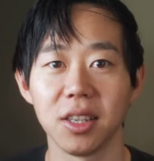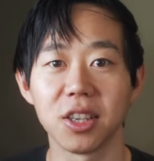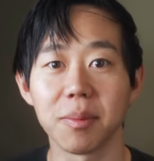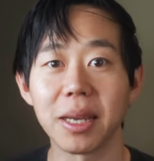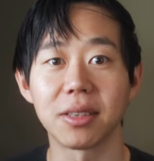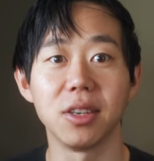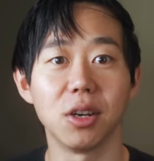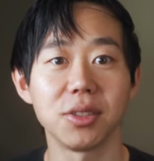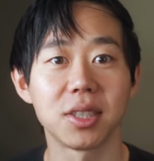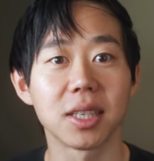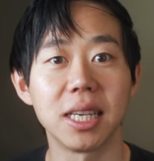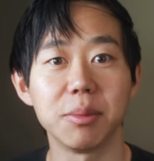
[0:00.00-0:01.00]
You can make notes
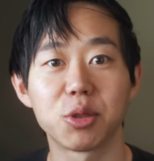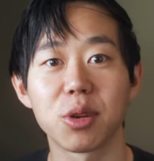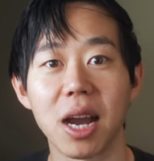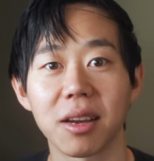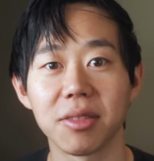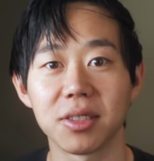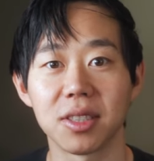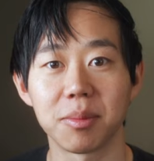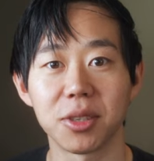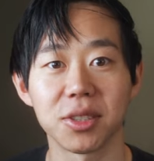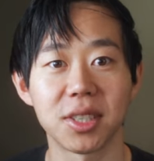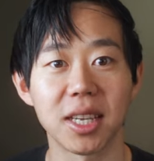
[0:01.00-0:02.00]
and keep track of this number
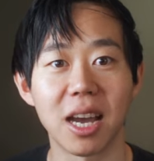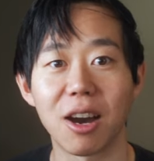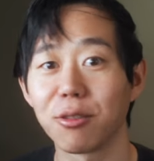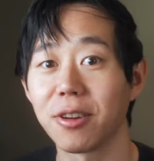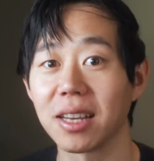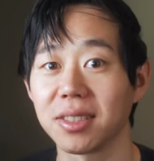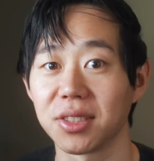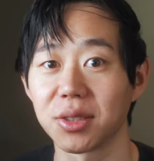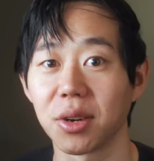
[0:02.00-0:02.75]
to see how fast it's